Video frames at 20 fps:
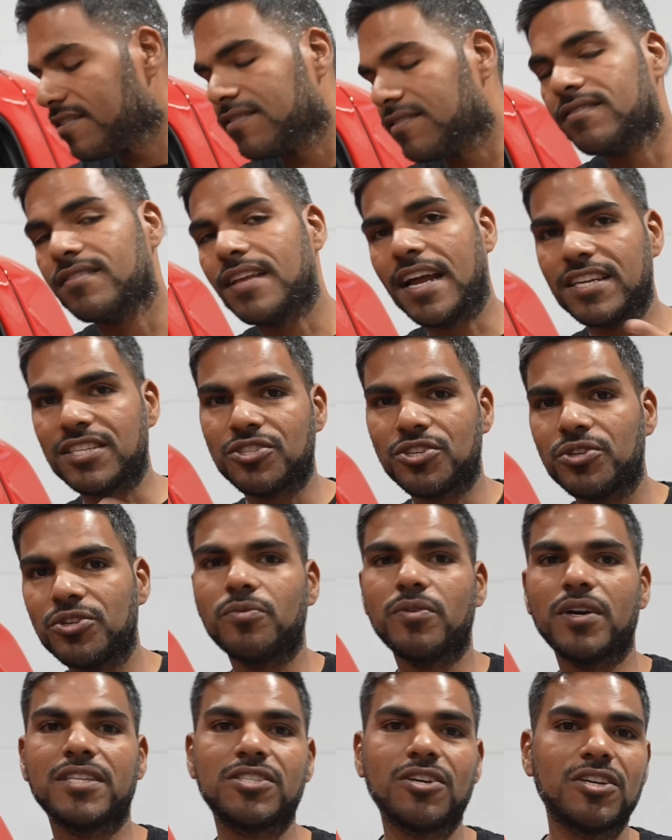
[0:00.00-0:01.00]
That is
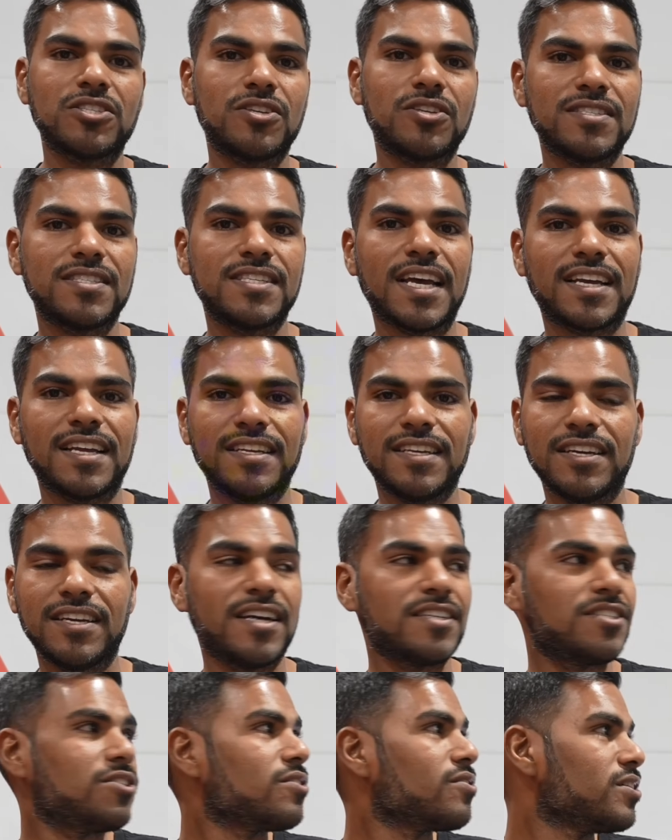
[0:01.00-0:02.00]
true. It's also in second gear,
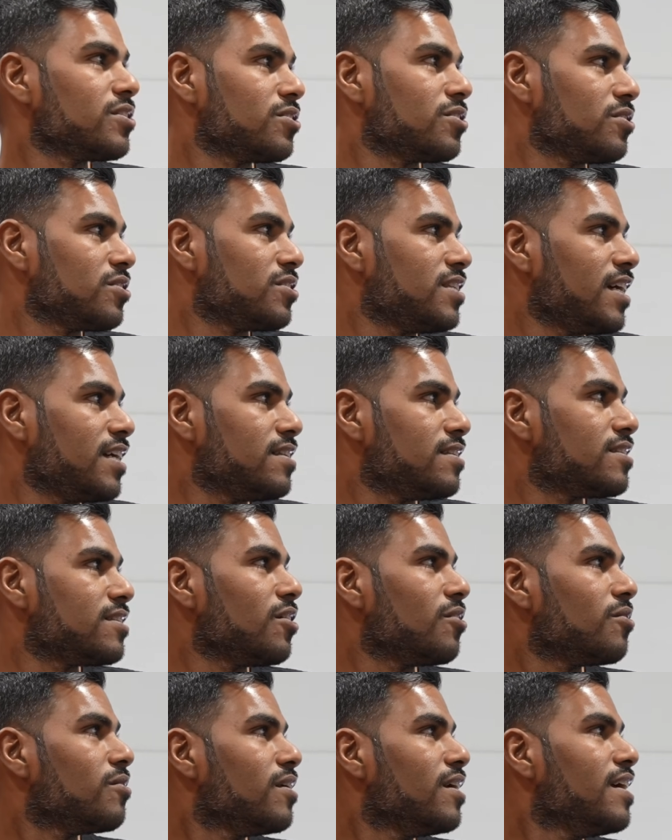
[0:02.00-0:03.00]
as Christian just said.
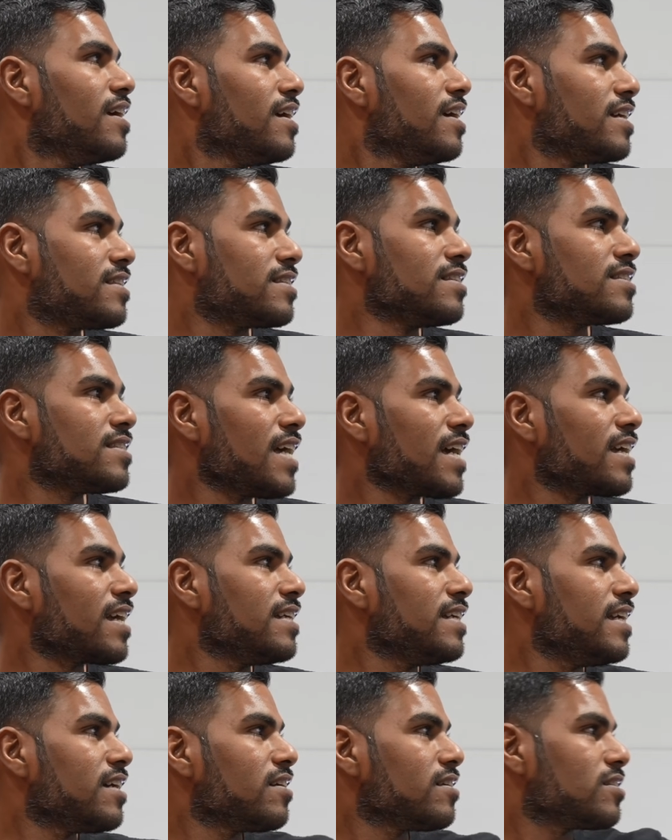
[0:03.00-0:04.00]
So it's in
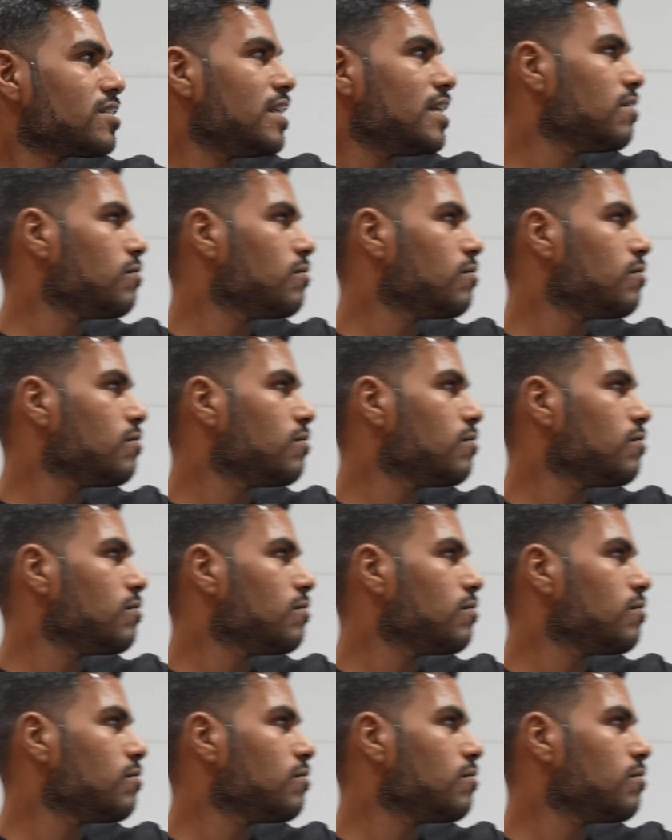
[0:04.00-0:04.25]
second gear. See,